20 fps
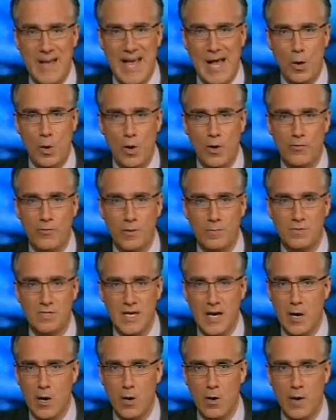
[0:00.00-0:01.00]
power from
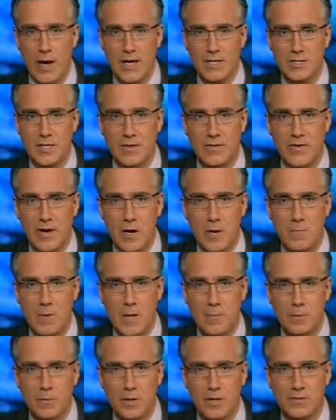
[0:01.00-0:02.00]
terrorizing the very
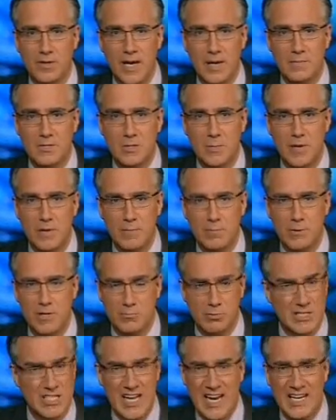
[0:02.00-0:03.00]
people it claims to be
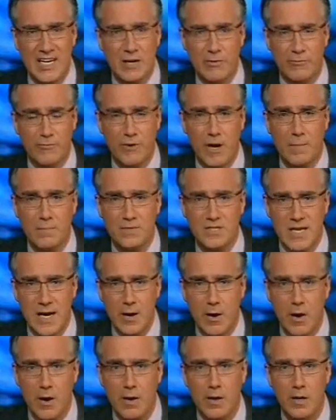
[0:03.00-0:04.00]
protecting from
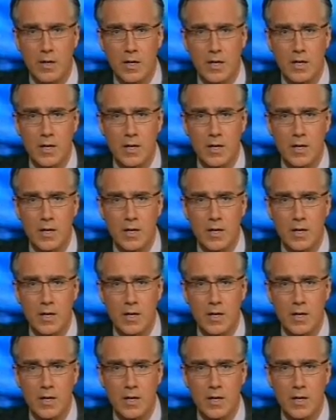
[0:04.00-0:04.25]
terror.